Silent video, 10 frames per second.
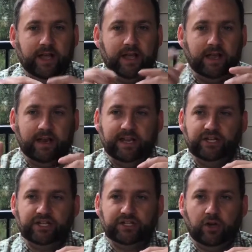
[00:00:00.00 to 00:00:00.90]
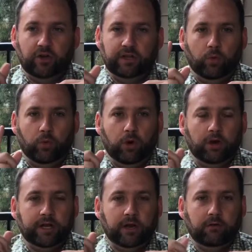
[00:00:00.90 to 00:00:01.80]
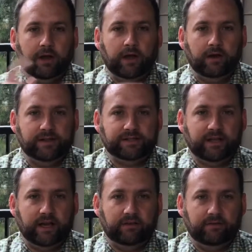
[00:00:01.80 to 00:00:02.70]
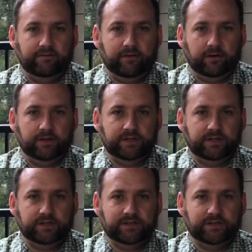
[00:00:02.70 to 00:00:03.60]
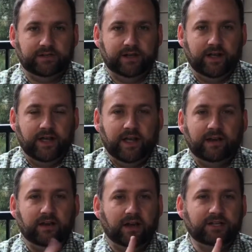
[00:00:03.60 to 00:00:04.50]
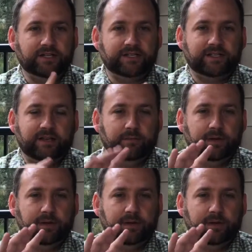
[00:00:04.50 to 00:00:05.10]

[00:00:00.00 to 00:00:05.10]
and he just saw them walking around inside of the furnace. And not just them,